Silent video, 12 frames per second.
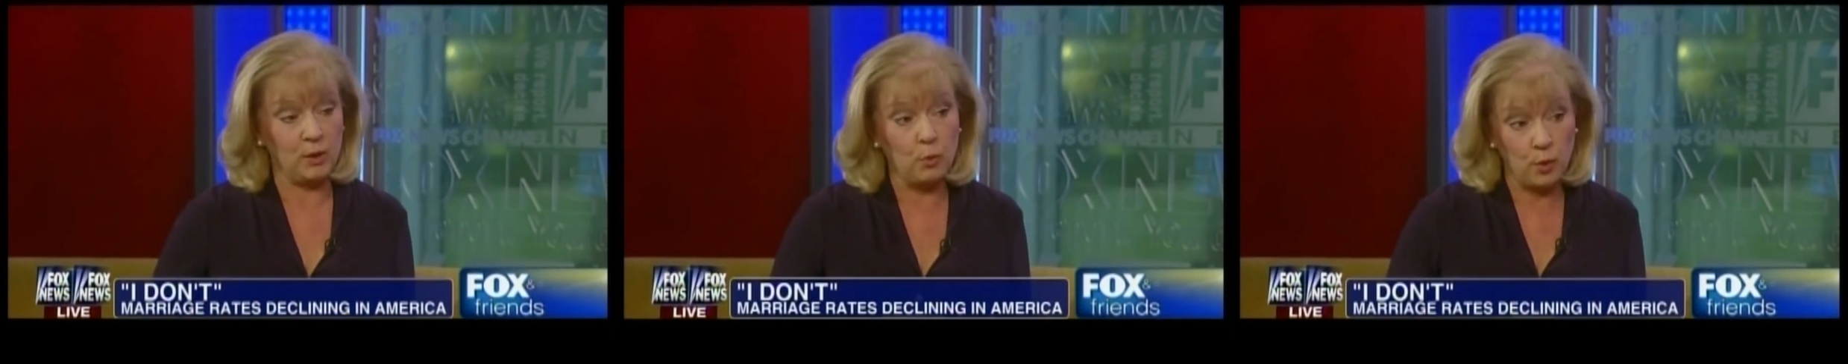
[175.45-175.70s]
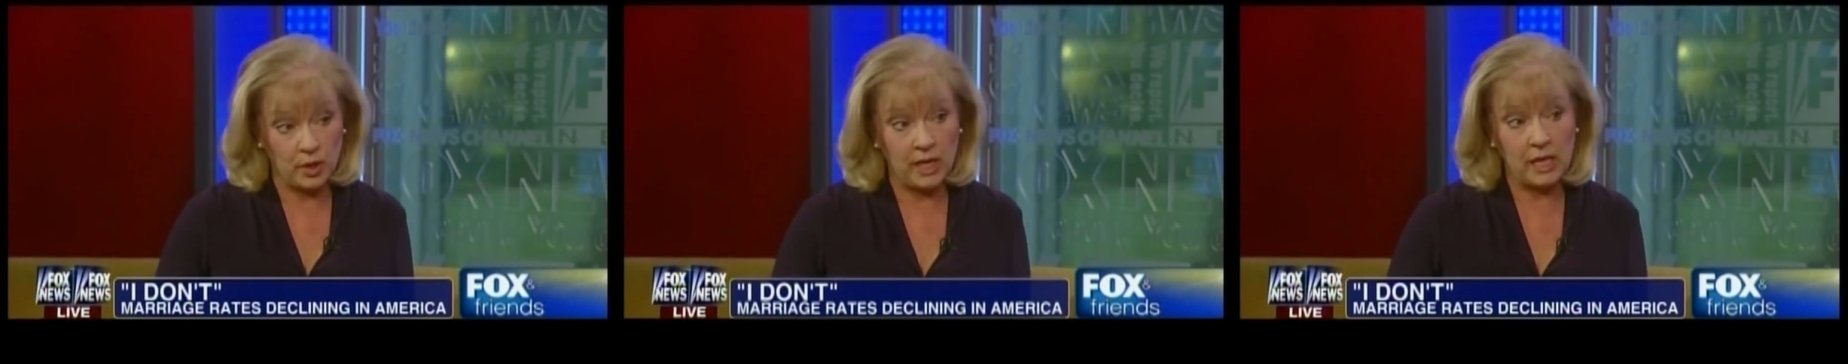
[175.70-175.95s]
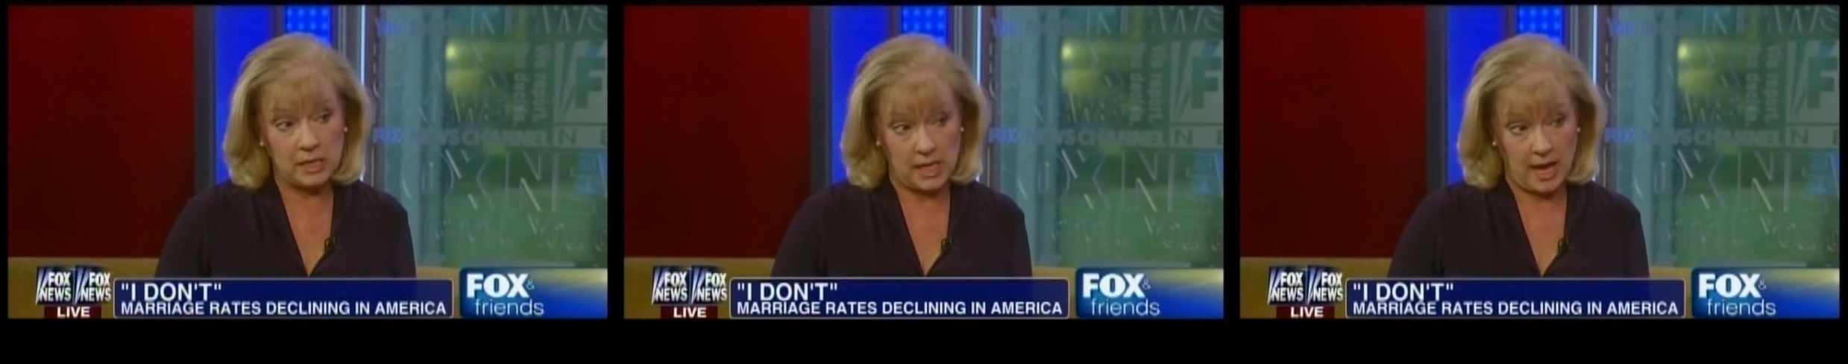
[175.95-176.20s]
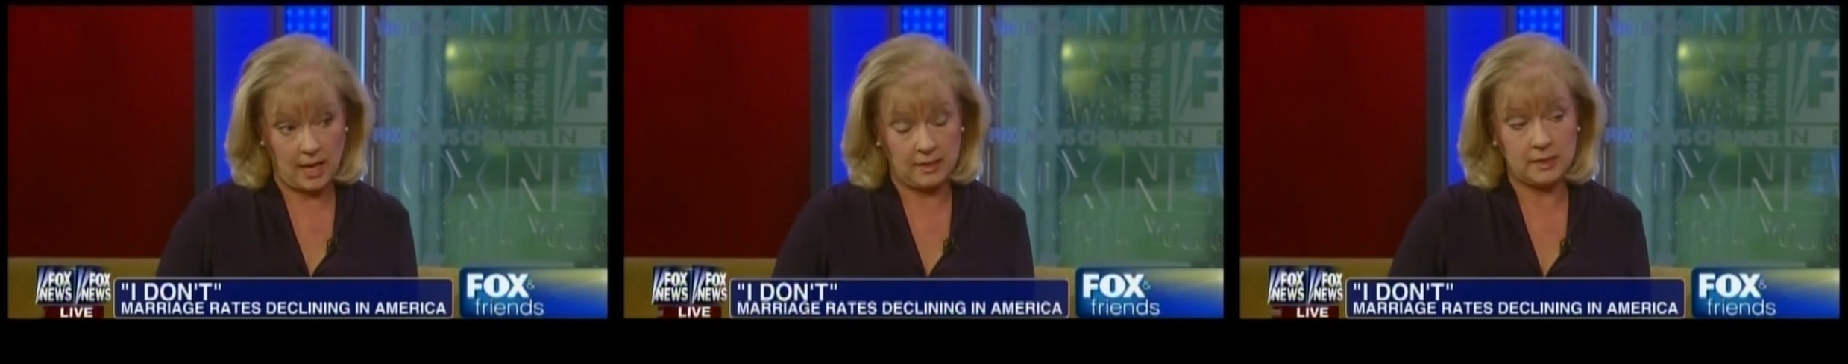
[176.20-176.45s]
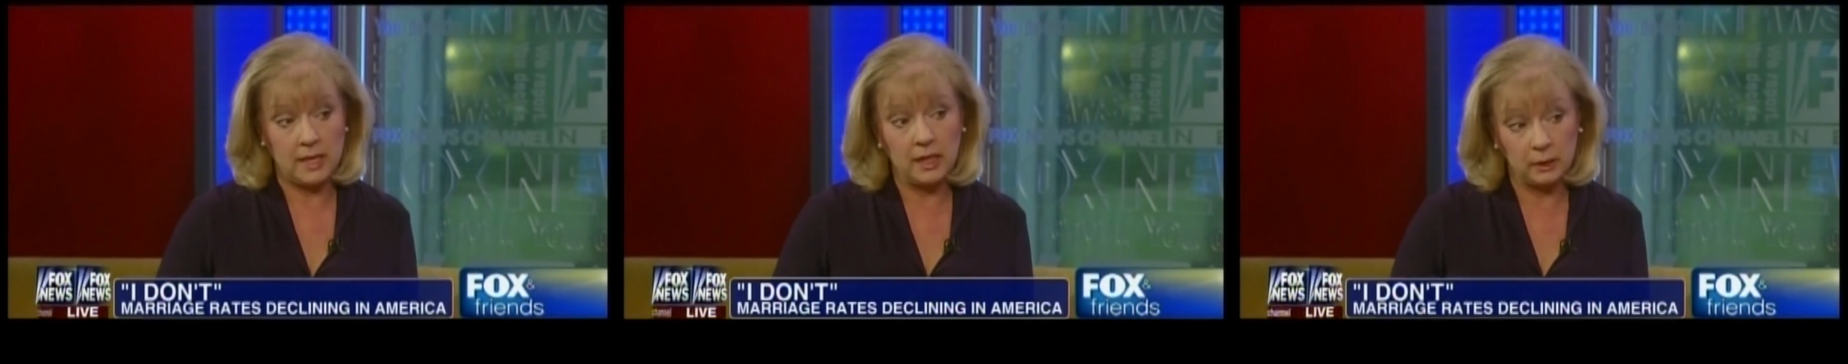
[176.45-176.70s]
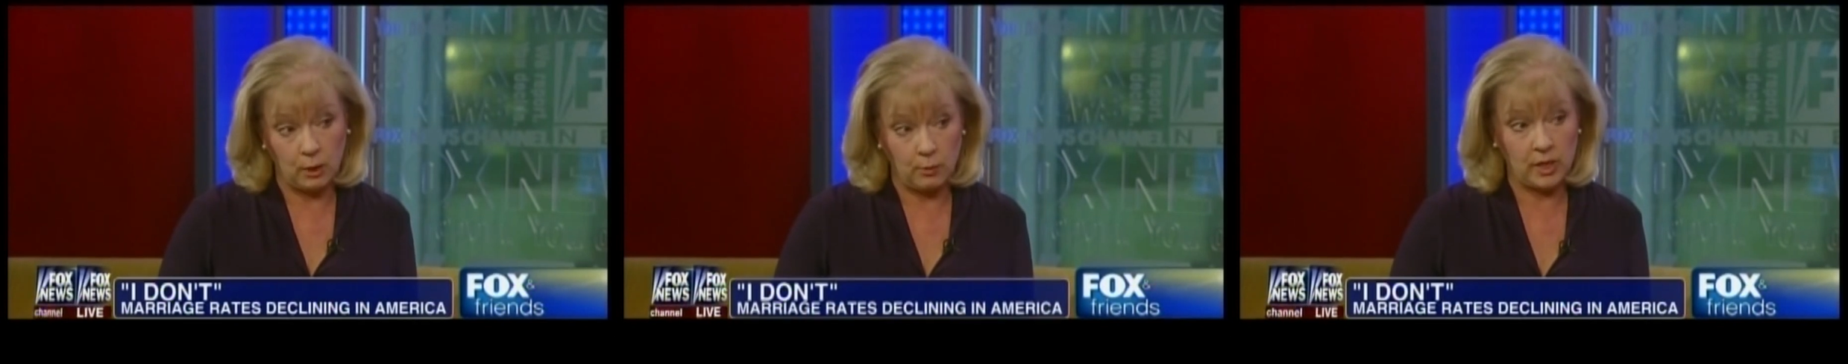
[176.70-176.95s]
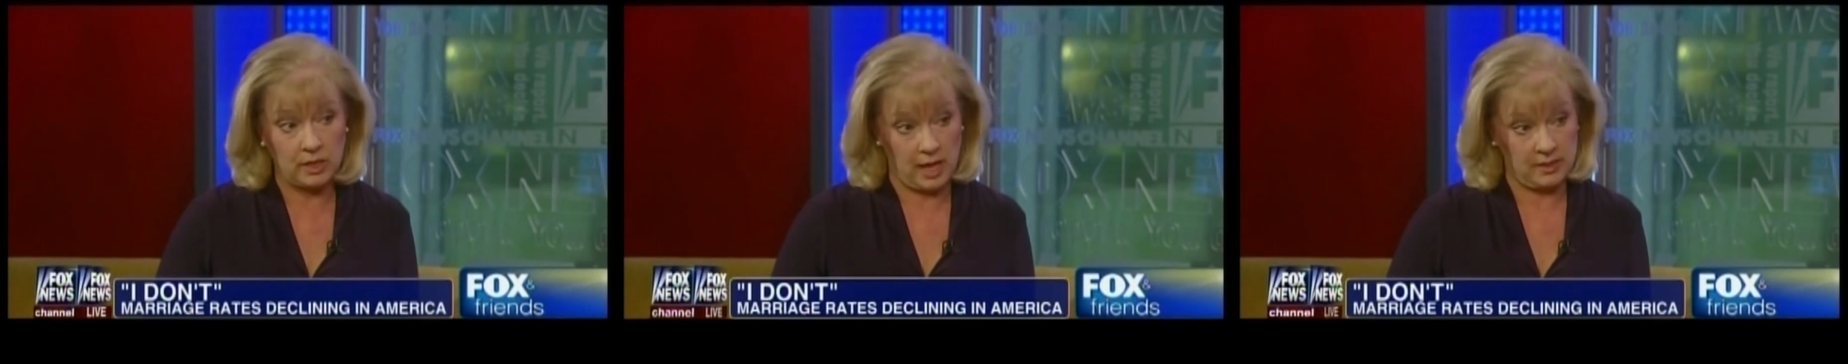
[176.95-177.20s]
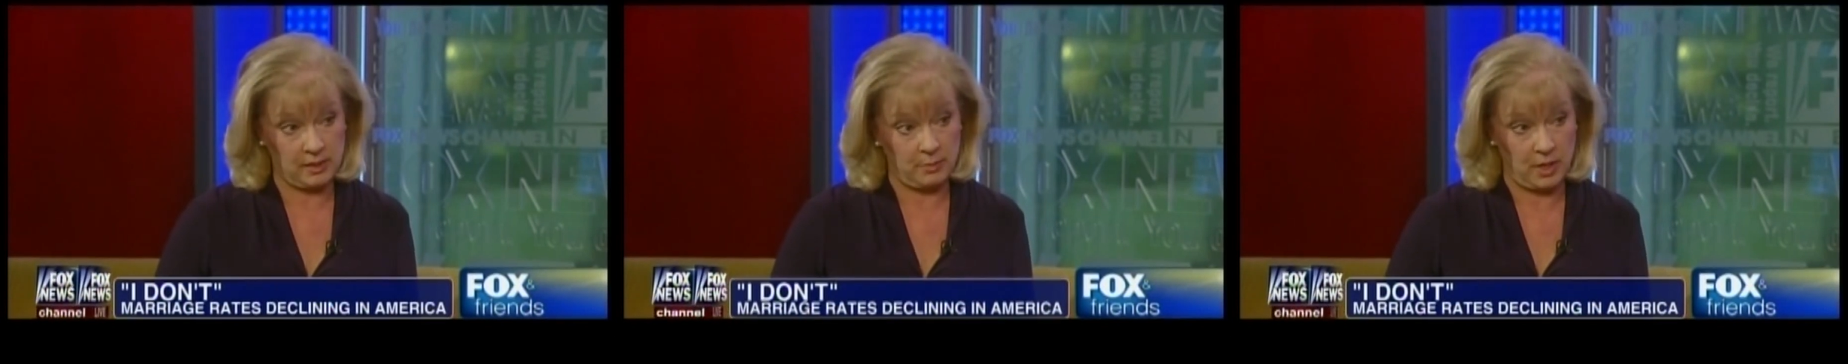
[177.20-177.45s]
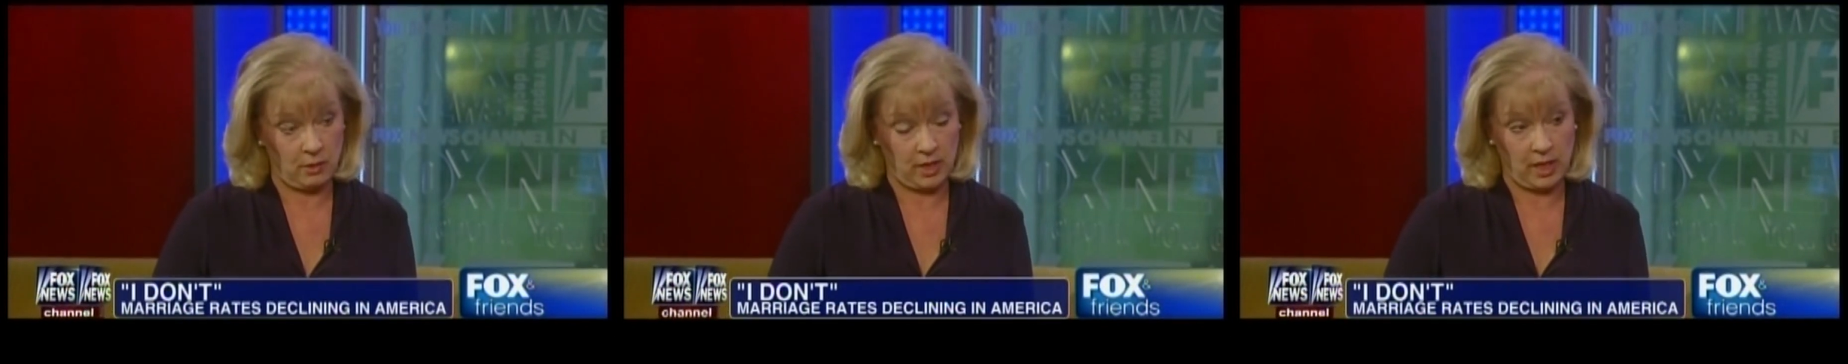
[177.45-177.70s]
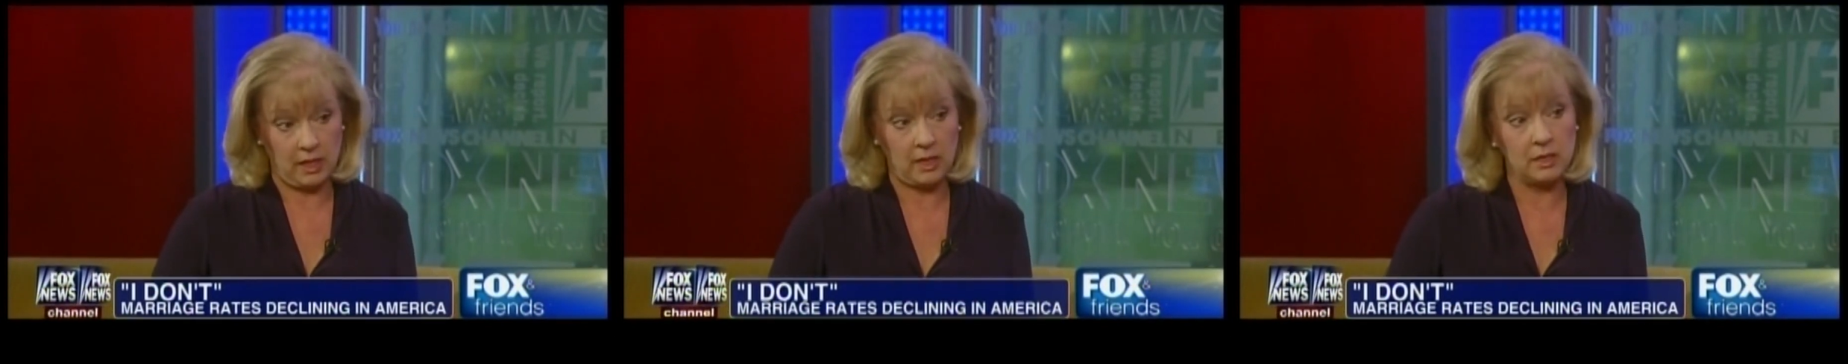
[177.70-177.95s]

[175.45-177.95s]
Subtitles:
in working class and lower class America.